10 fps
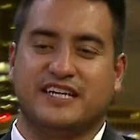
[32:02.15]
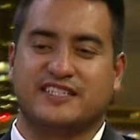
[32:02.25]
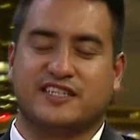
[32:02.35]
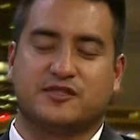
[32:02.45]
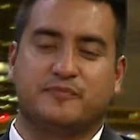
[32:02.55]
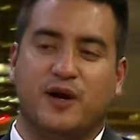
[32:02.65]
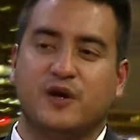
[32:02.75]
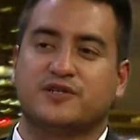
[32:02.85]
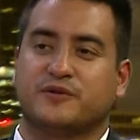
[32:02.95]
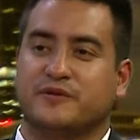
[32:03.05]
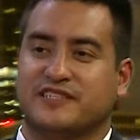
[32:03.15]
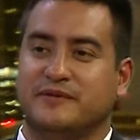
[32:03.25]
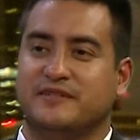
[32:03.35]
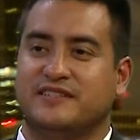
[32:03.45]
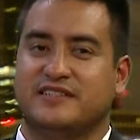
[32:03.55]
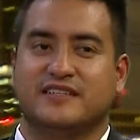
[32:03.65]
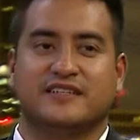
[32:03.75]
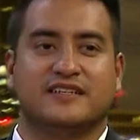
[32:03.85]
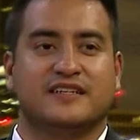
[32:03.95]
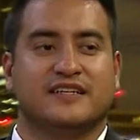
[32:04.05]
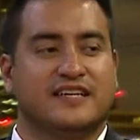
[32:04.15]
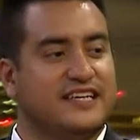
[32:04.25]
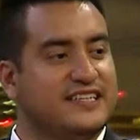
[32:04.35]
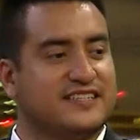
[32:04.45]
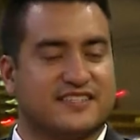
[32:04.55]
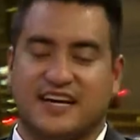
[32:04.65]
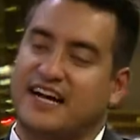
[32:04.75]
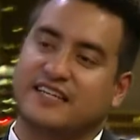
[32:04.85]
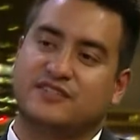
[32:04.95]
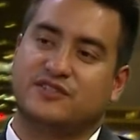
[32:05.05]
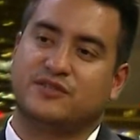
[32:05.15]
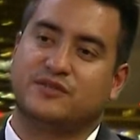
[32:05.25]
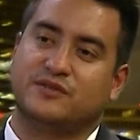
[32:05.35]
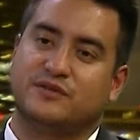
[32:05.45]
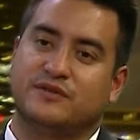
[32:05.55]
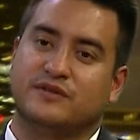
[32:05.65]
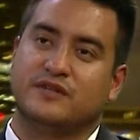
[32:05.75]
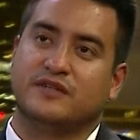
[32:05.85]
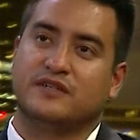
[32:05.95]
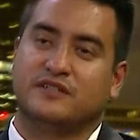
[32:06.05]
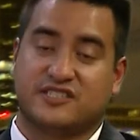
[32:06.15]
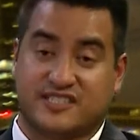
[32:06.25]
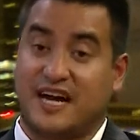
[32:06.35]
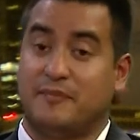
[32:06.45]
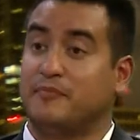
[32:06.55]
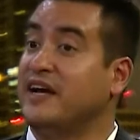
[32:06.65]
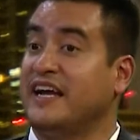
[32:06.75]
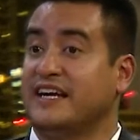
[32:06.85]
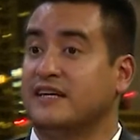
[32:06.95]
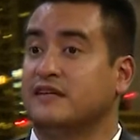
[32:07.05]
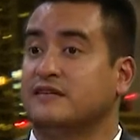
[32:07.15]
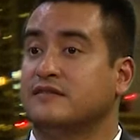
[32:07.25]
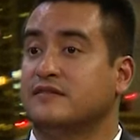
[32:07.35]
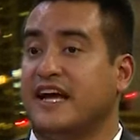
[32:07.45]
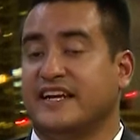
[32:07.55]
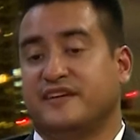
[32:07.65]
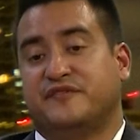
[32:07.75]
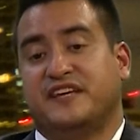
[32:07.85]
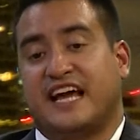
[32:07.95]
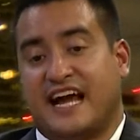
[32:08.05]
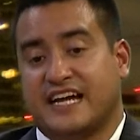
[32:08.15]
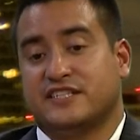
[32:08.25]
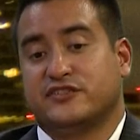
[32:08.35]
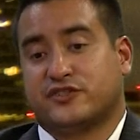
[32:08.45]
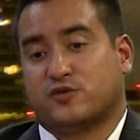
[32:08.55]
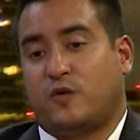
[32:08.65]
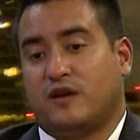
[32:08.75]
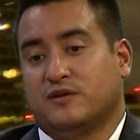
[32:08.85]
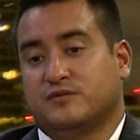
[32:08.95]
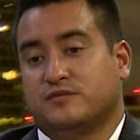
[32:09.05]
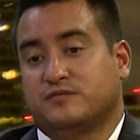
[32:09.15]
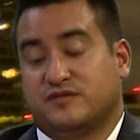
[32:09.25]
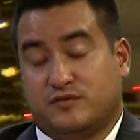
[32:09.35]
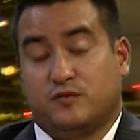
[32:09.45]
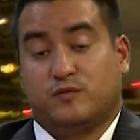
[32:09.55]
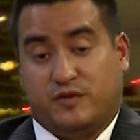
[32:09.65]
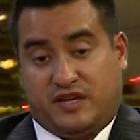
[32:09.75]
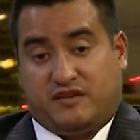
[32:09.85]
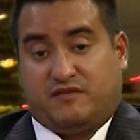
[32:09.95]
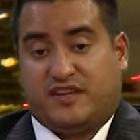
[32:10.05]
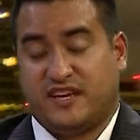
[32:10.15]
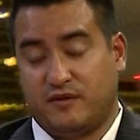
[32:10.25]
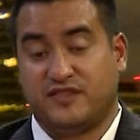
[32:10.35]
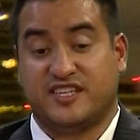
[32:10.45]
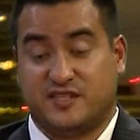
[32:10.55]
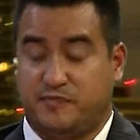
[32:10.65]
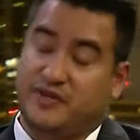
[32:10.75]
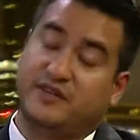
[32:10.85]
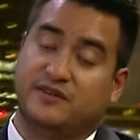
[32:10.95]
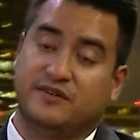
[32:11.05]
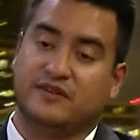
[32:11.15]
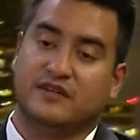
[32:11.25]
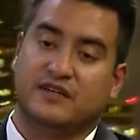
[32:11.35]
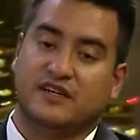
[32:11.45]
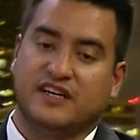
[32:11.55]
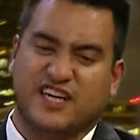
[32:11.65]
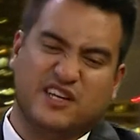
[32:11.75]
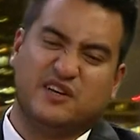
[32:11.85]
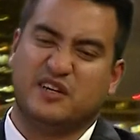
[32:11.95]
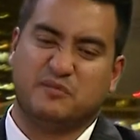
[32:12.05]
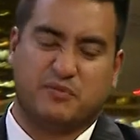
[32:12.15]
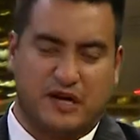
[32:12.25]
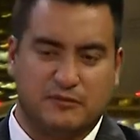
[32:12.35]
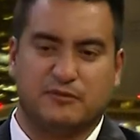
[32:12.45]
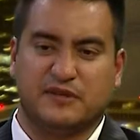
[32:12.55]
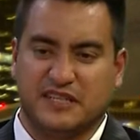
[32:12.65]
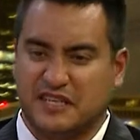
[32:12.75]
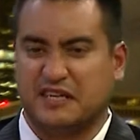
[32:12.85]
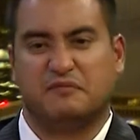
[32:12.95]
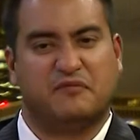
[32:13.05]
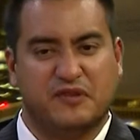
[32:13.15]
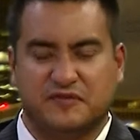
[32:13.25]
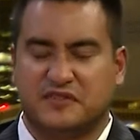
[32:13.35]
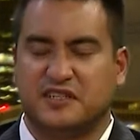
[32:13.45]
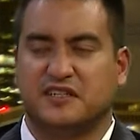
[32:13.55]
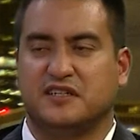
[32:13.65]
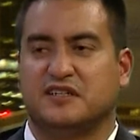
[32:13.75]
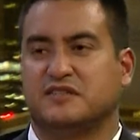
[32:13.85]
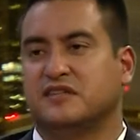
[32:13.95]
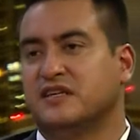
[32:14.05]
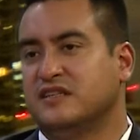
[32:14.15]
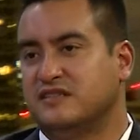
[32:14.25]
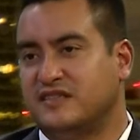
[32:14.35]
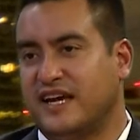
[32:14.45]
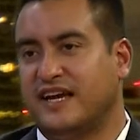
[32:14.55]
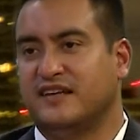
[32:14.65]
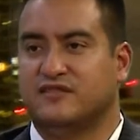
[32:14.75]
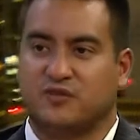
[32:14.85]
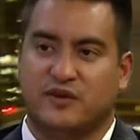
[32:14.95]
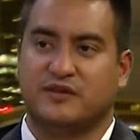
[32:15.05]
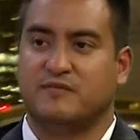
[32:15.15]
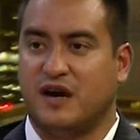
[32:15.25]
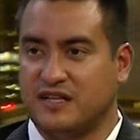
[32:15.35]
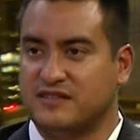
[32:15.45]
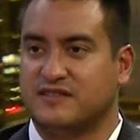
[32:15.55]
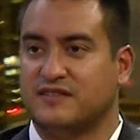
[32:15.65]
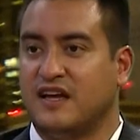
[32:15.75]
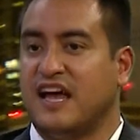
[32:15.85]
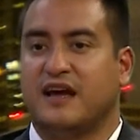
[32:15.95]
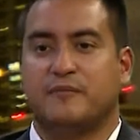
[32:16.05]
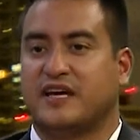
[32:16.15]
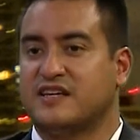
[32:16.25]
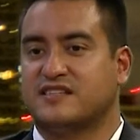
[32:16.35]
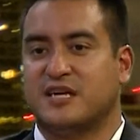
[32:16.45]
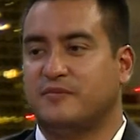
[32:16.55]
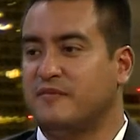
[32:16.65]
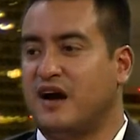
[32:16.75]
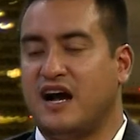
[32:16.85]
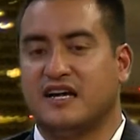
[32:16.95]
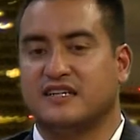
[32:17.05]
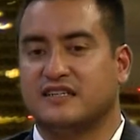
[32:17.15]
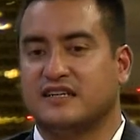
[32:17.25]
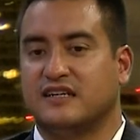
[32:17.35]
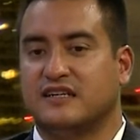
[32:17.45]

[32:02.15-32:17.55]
his exposure was limited, he decided to stop paying? And if he had to swallow this pill, he knew he'd probably get 15, 10, 20 months. Because keep in mind,